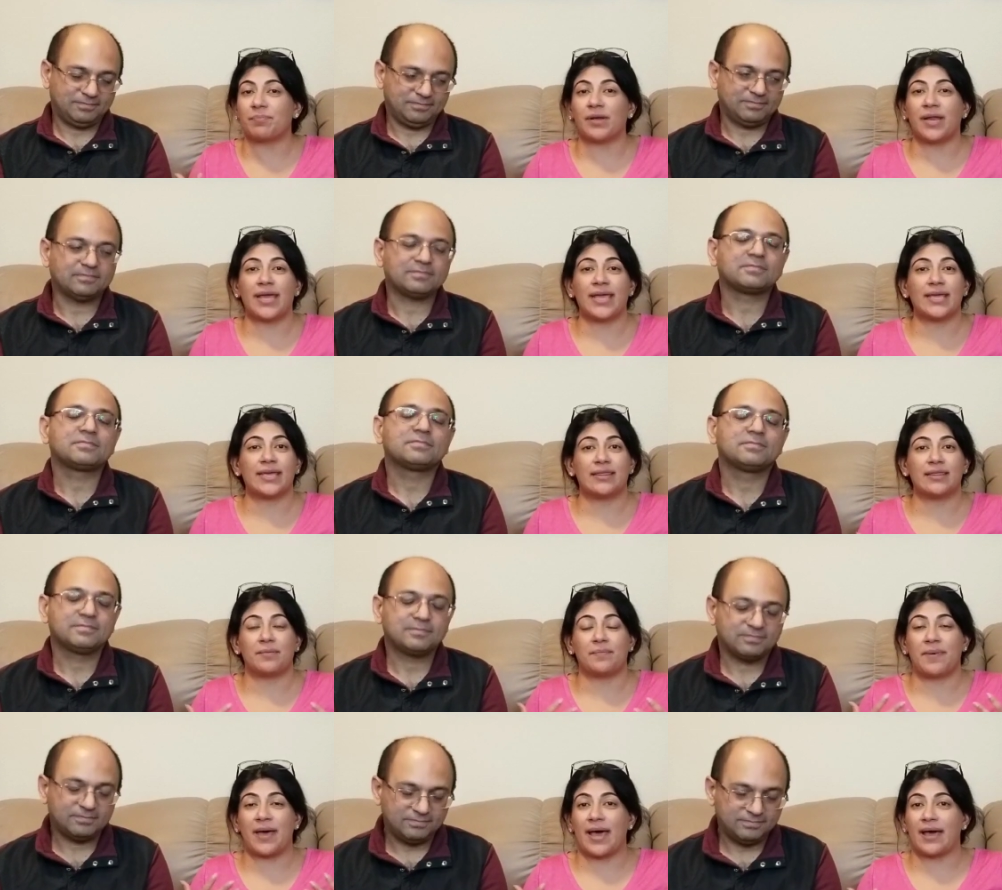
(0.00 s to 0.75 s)
Speaker 1: playing in
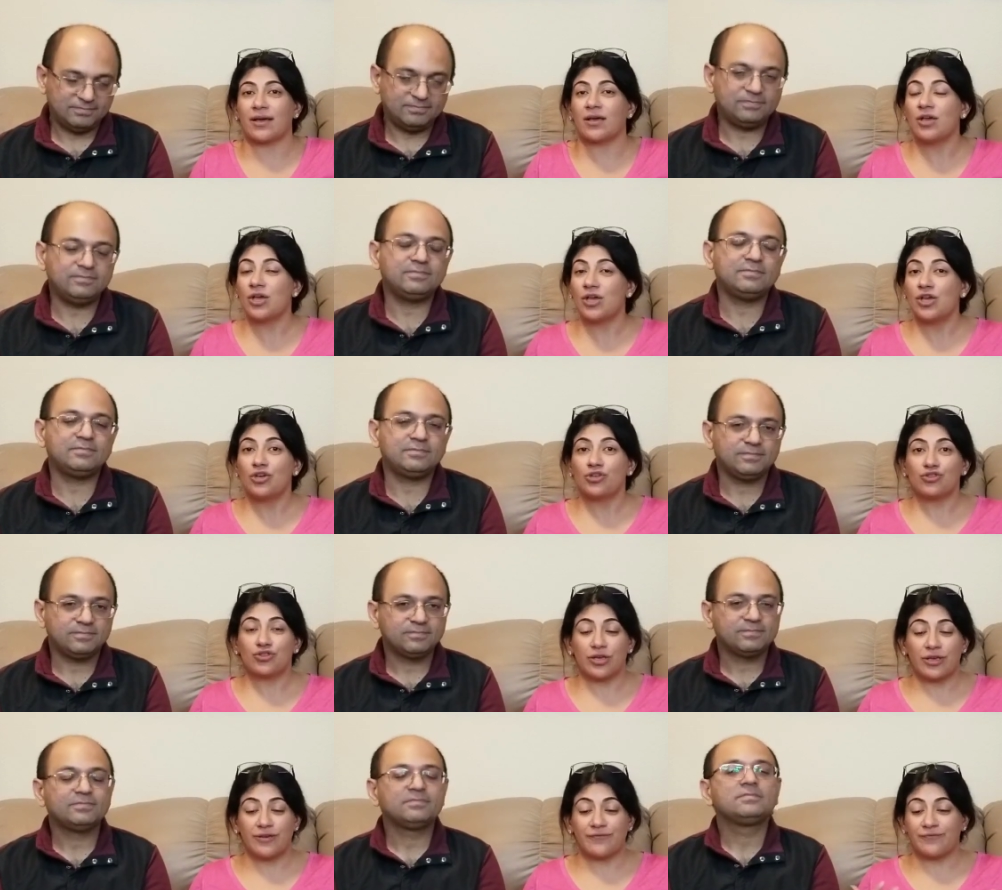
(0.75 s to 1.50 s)
the back.
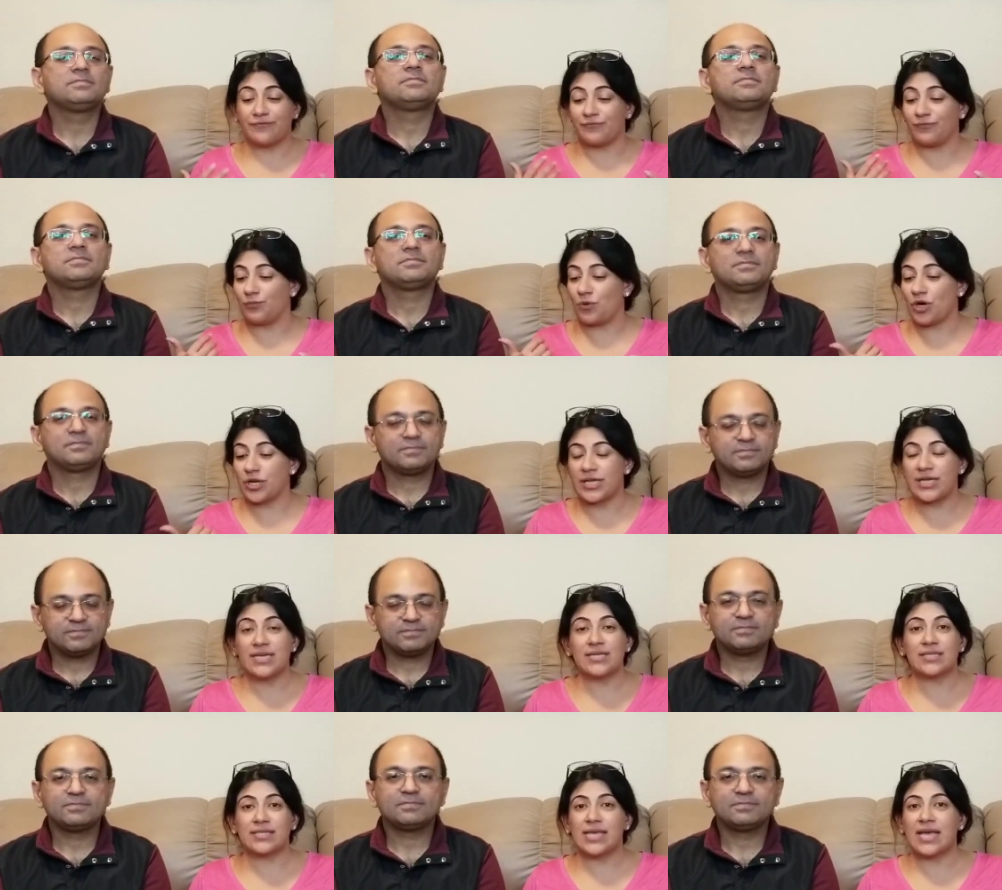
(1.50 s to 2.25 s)
So if what
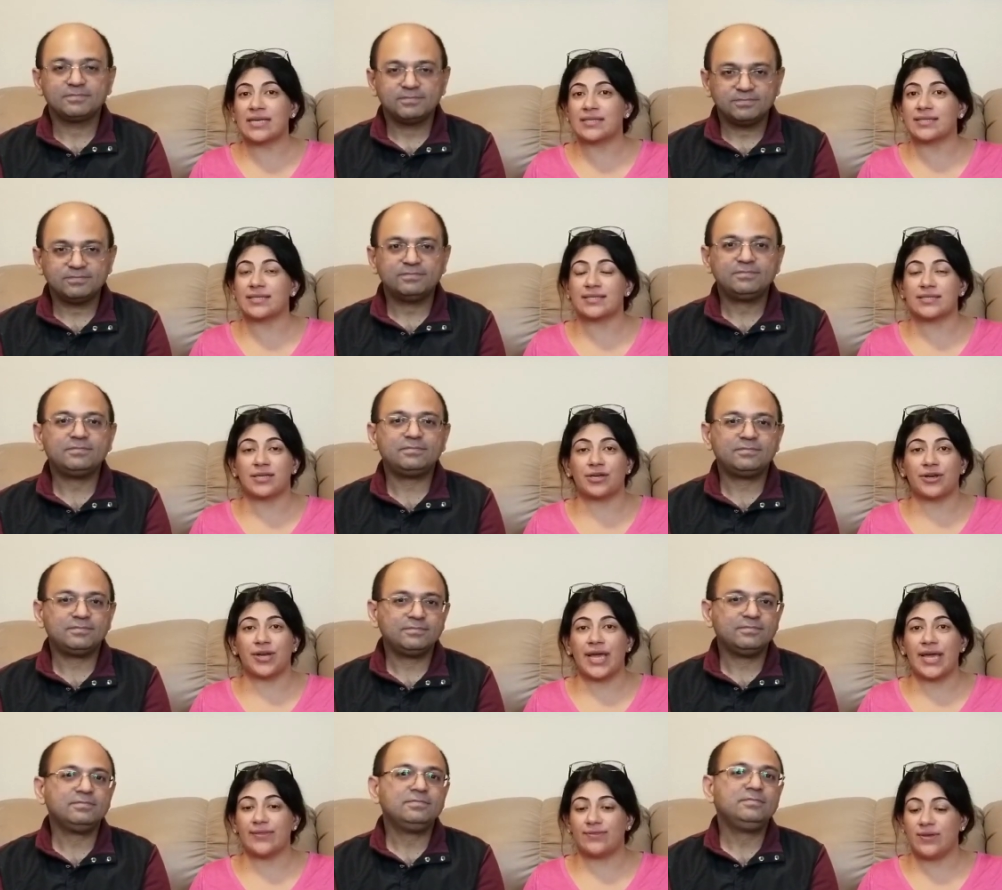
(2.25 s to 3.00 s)
he says is
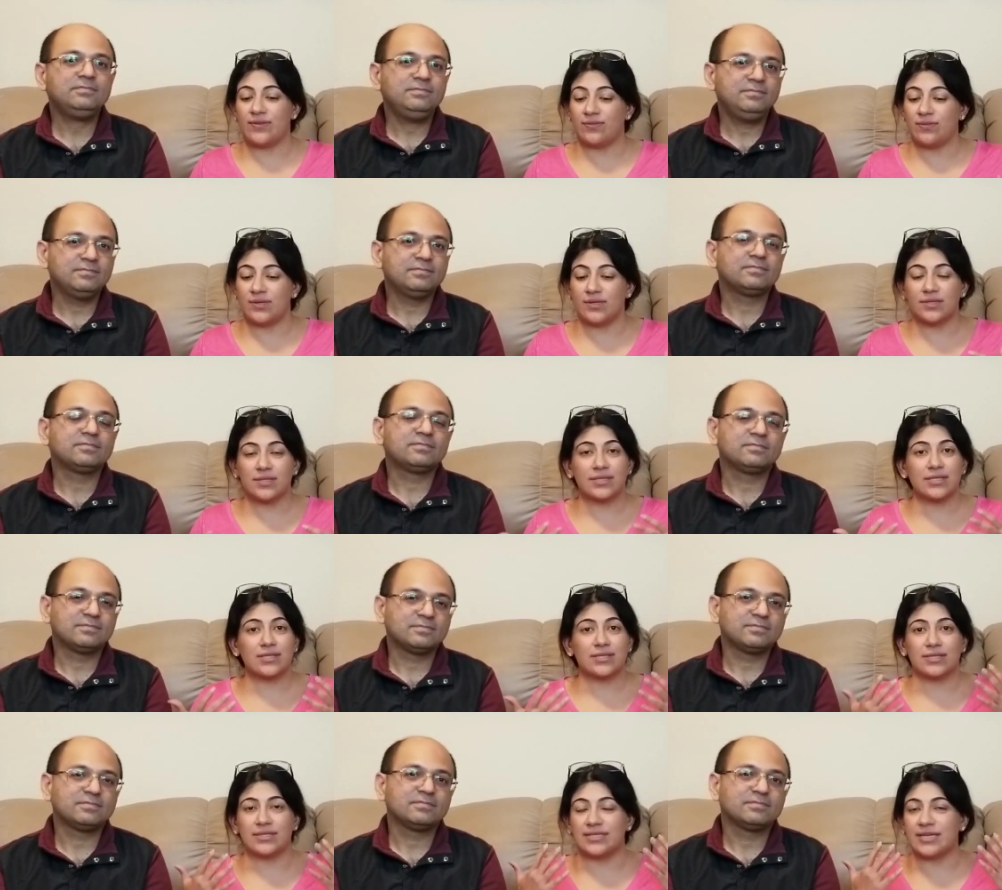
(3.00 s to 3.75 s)
correct, then this
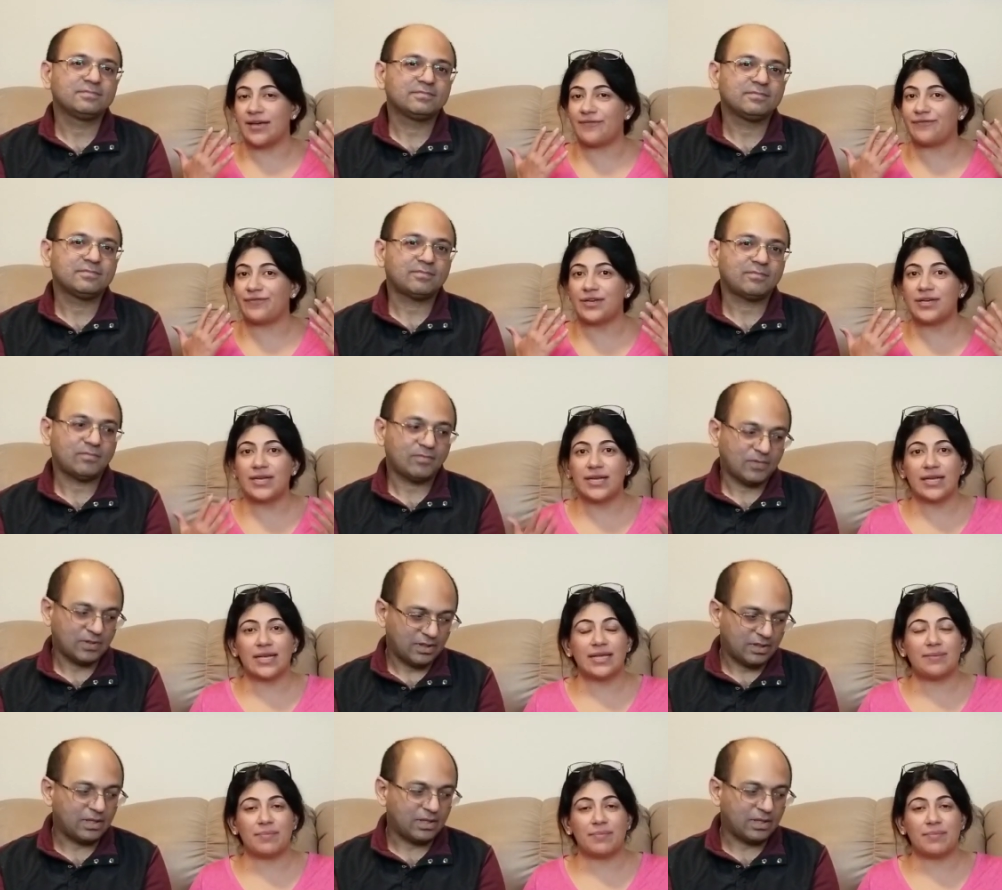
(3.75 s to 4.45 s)
is definitely